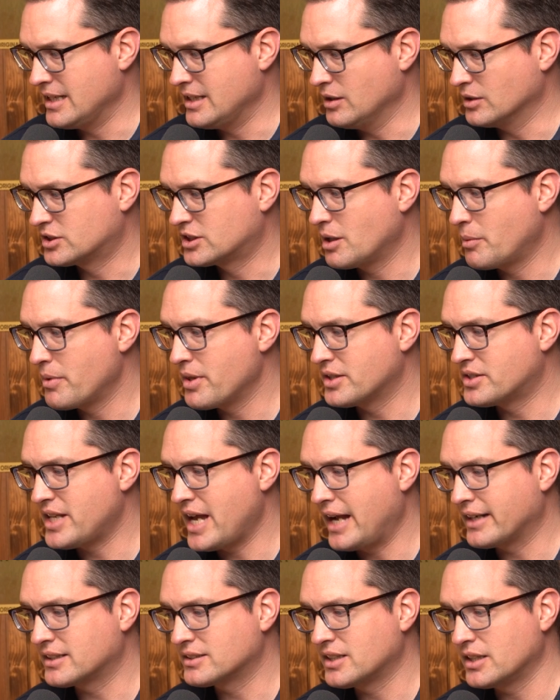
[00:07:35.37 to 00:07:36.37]
Some of the
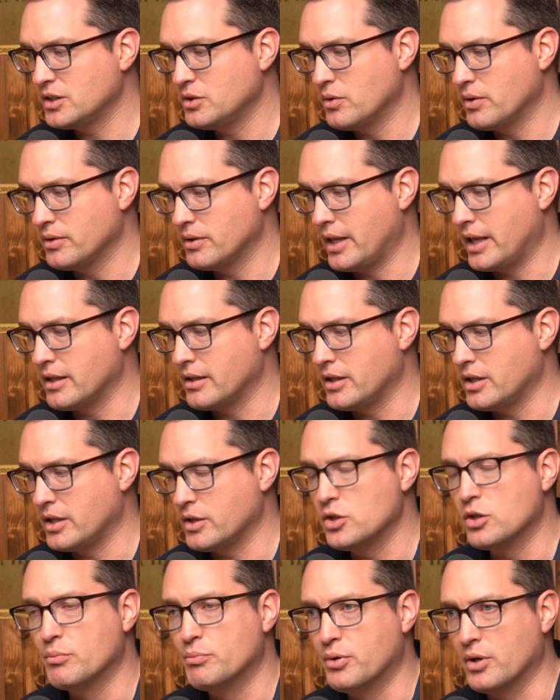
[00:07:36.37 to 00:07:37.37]
tactics that
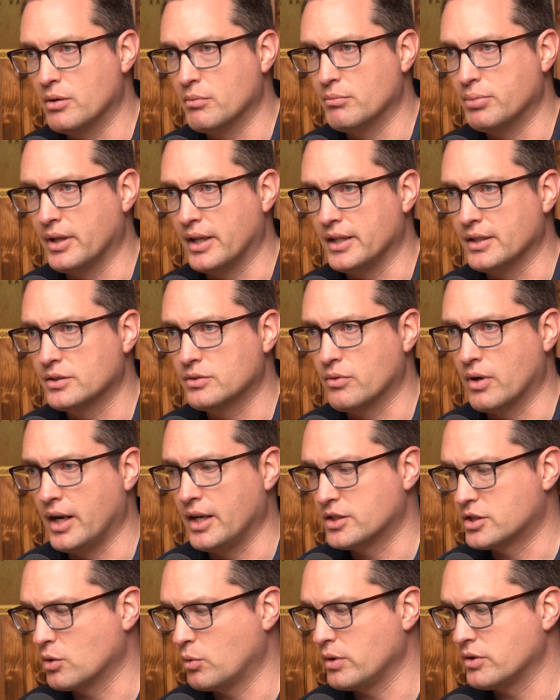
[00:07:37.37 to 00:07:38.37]
you can put in place,
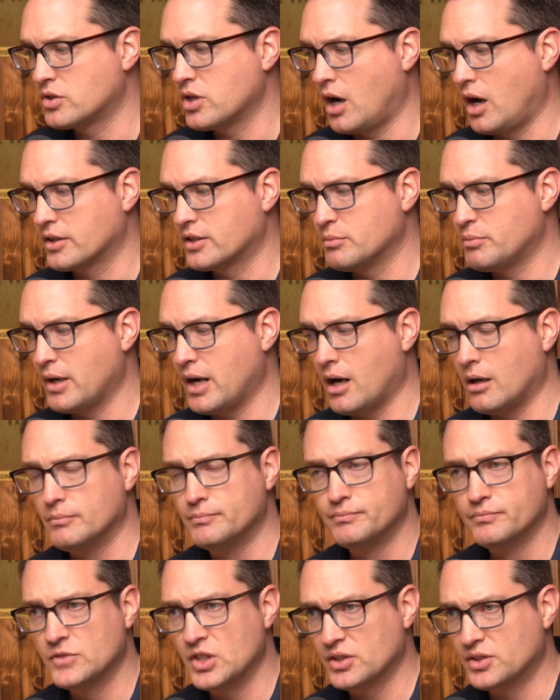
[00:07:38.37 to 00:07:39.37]
right? So we talked
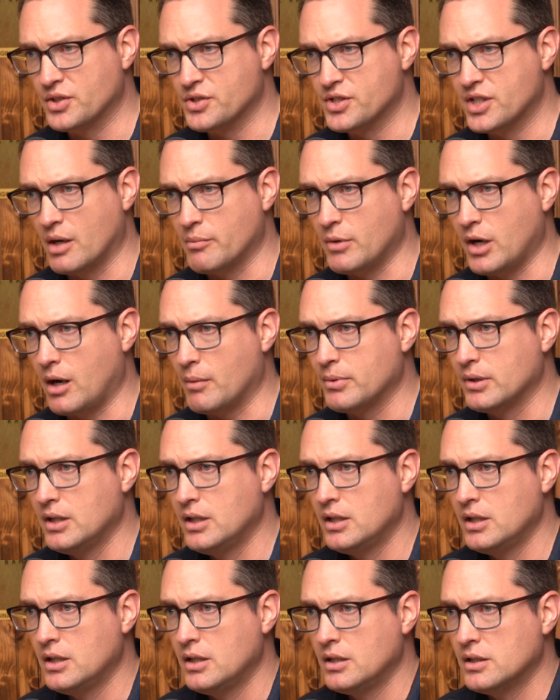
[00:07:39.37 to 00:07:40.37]
about, just to sum up,
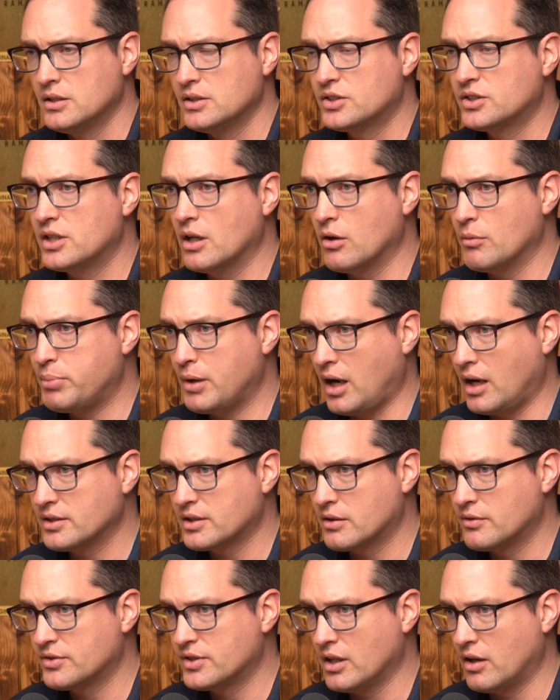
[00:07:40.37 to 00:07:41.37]

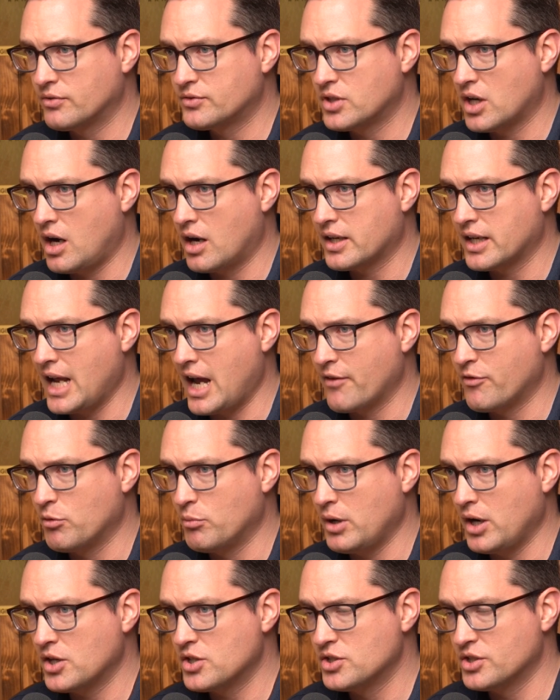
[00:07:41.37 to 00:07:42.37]
positive self-talk and
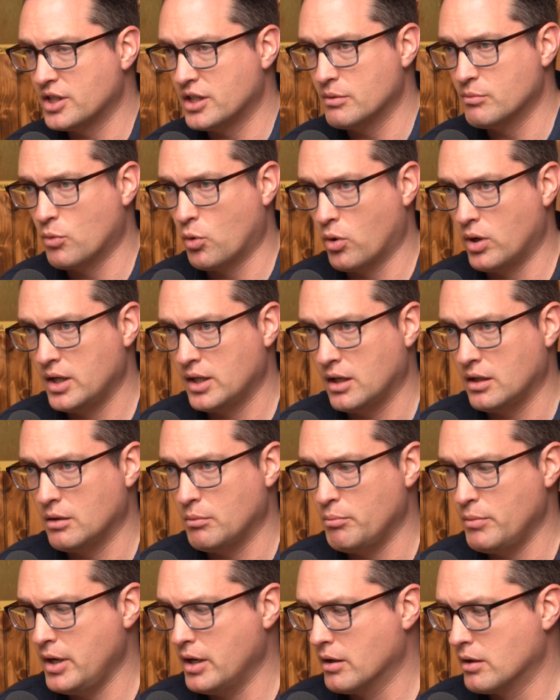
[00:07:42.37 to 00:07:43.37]
affirmations in the morning in the
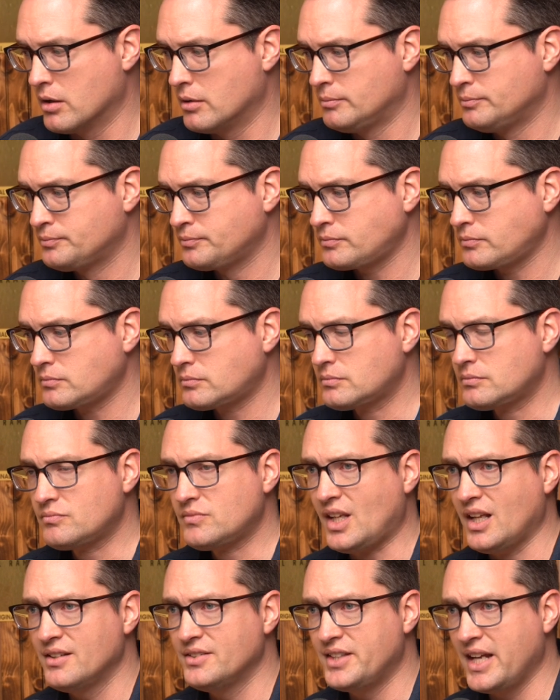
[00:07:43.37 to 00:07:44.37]
mirror,
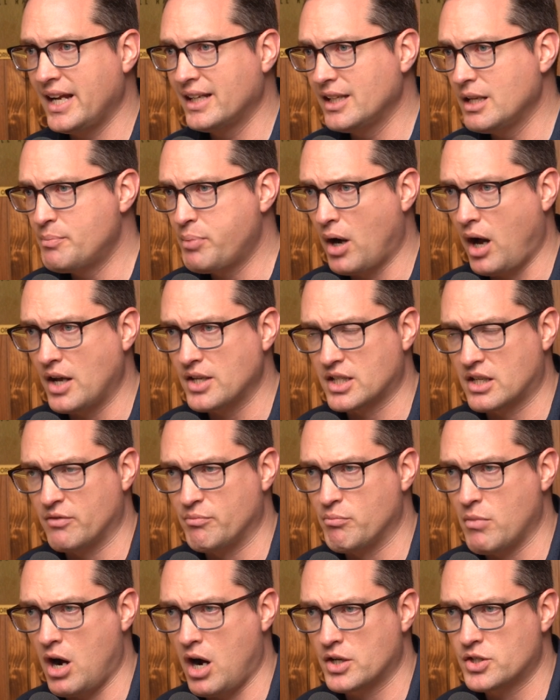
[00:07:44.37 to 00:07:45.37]
daily positive
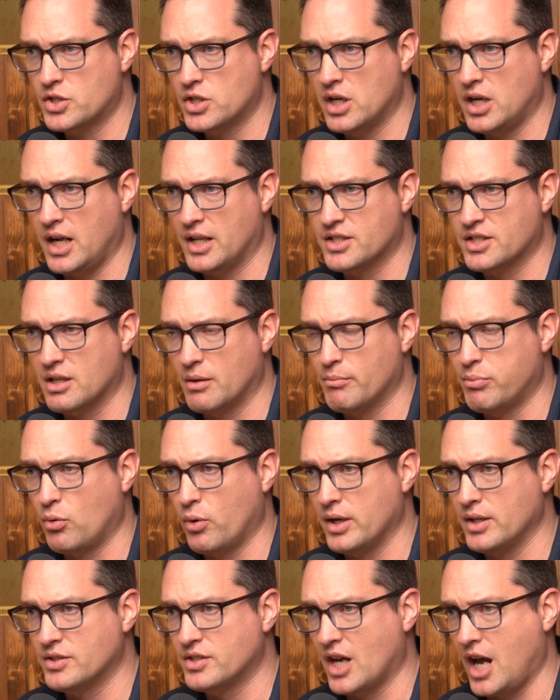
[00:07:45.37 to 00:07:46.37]
mantra at some
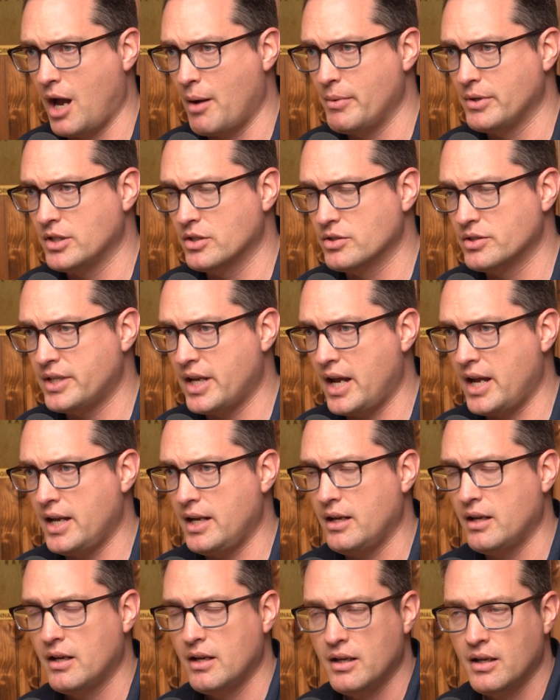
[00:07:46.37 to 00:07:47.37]
point in time in your day,